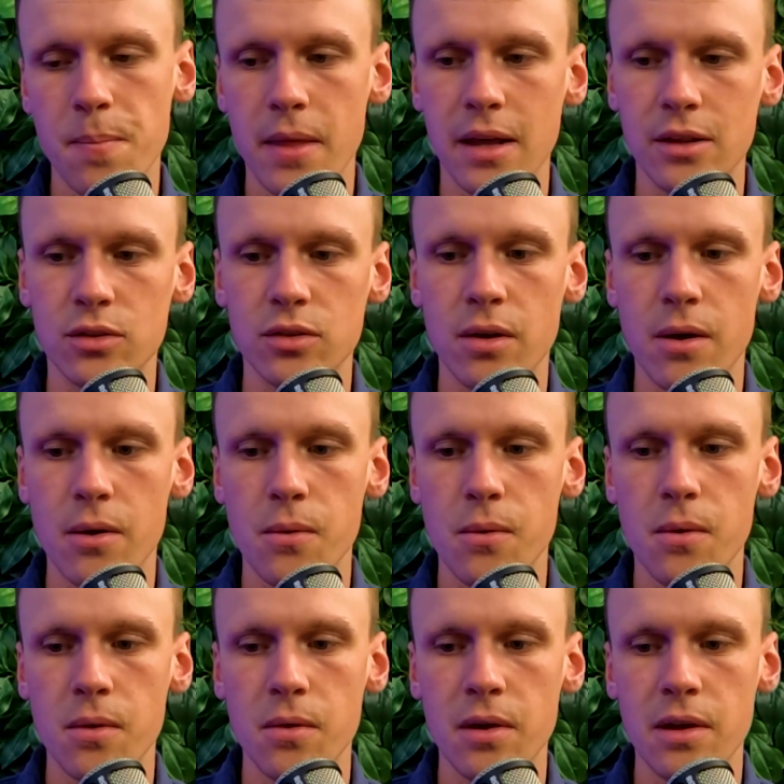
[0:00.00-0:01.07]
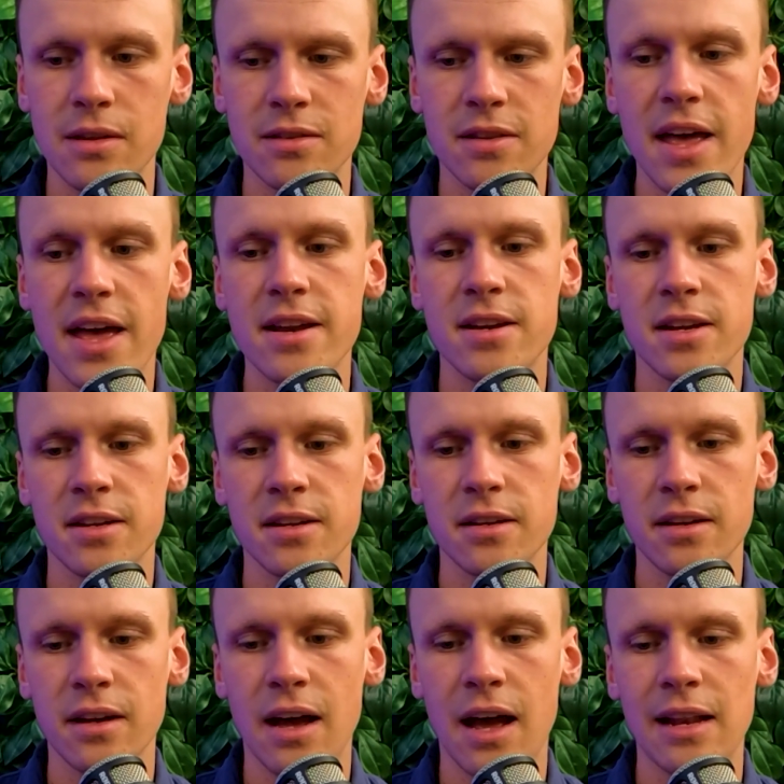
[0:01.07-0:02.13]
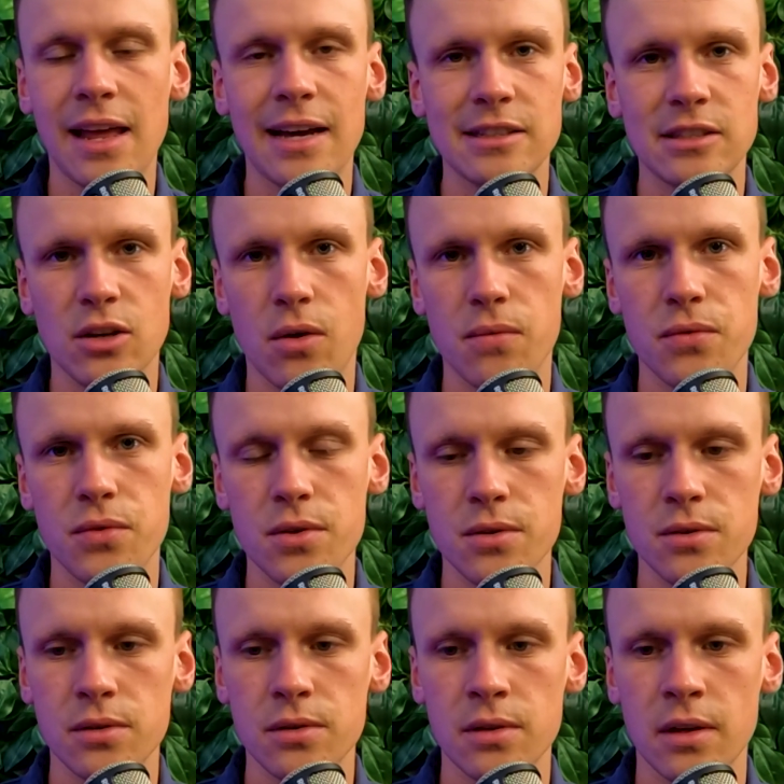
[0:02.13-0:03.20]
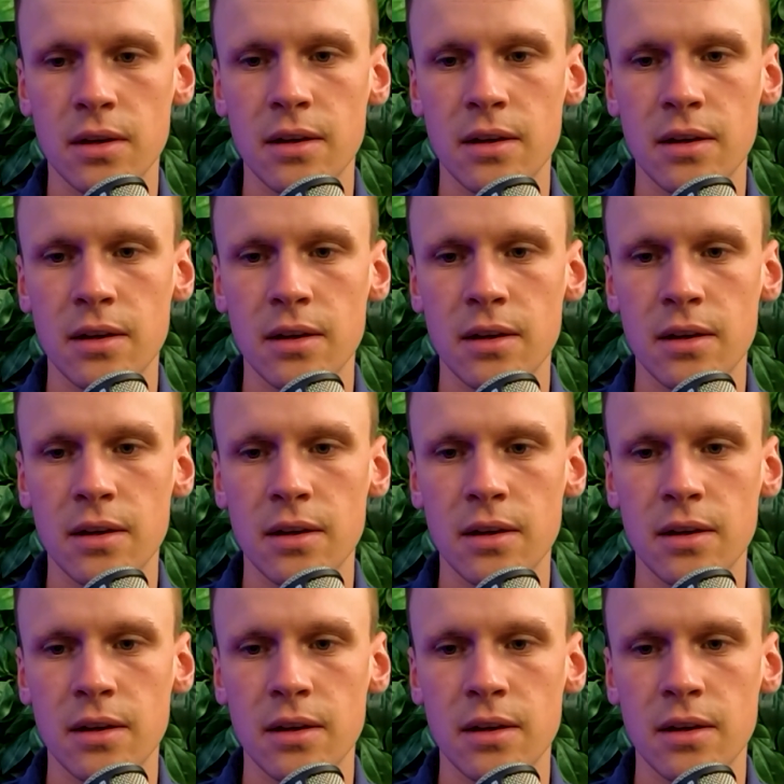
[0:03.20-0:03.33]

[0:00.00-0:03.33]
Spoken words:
And so instead I lacked confidence.